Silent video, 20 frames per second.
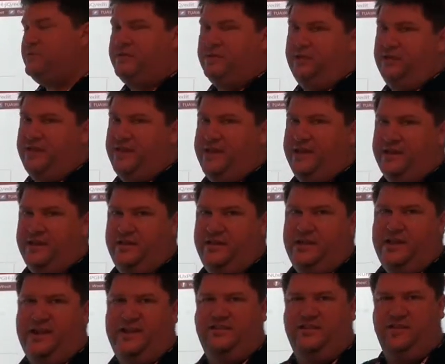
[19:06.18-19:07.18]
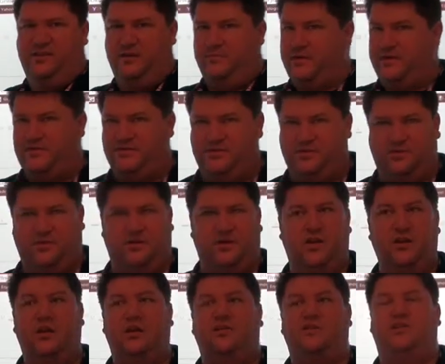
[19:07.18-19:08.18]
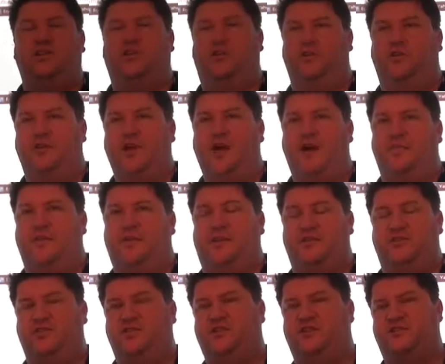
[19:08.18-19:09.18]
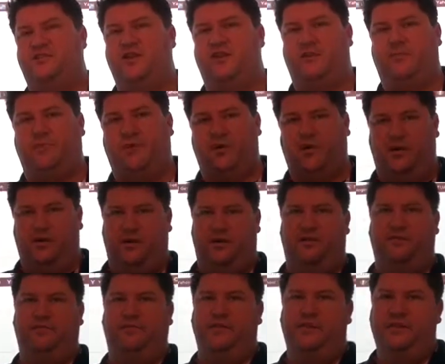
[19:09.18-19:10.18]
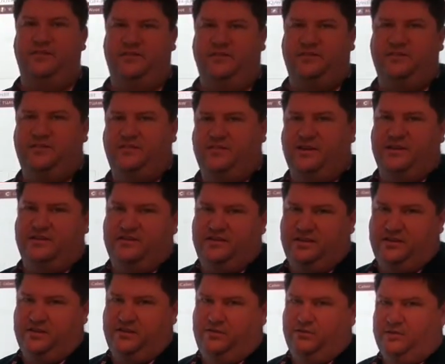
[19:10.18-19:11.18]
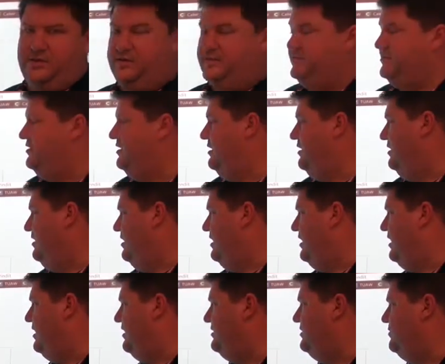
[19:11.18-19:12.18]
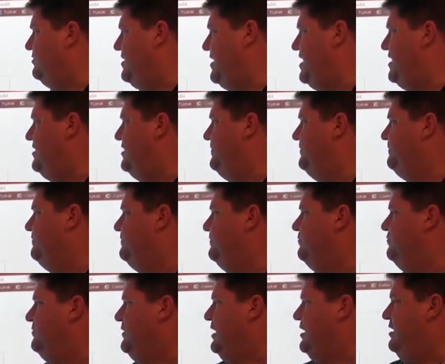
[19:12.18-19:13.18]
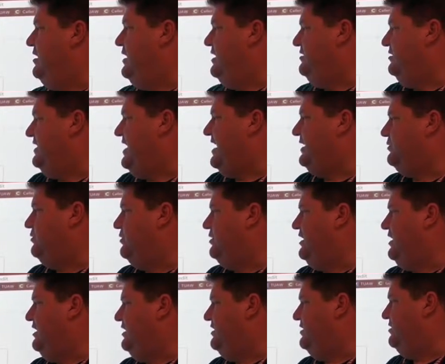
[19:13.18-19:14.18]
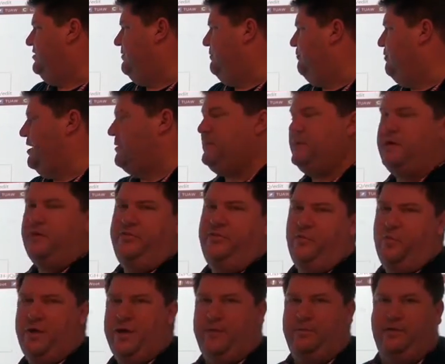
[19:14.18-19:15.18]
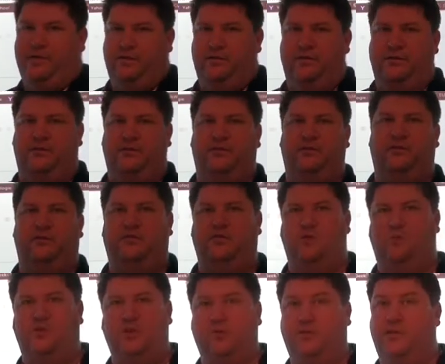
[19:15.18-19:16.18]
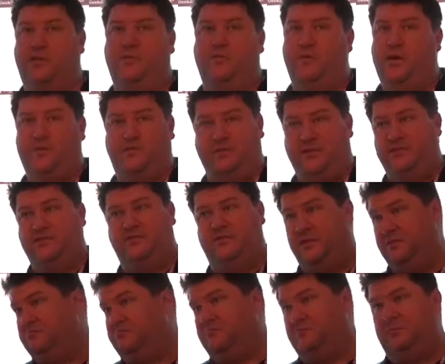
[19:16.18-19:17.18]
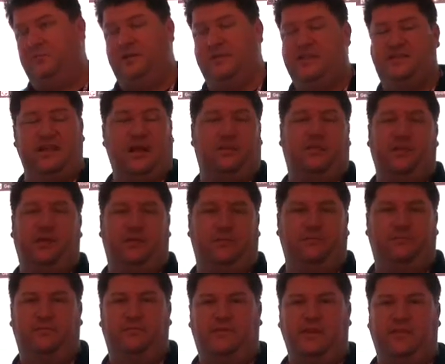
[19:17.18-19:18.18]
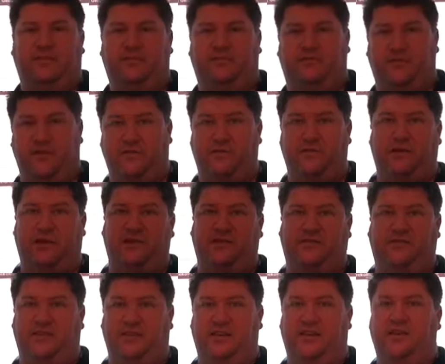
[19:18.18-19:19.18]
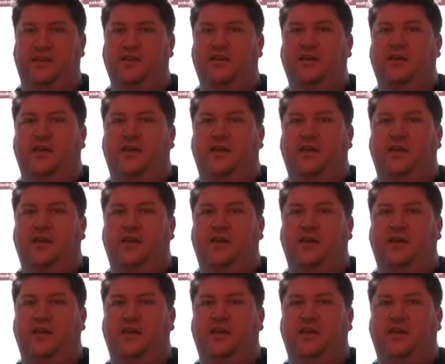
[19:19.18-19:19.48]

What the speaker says: with a link and I sent it to my sister, she could not, because she is not a part of the ccisd.us domain. And the last one is public on the web. So public on the web means that it's out there. It's out there for everybody to see.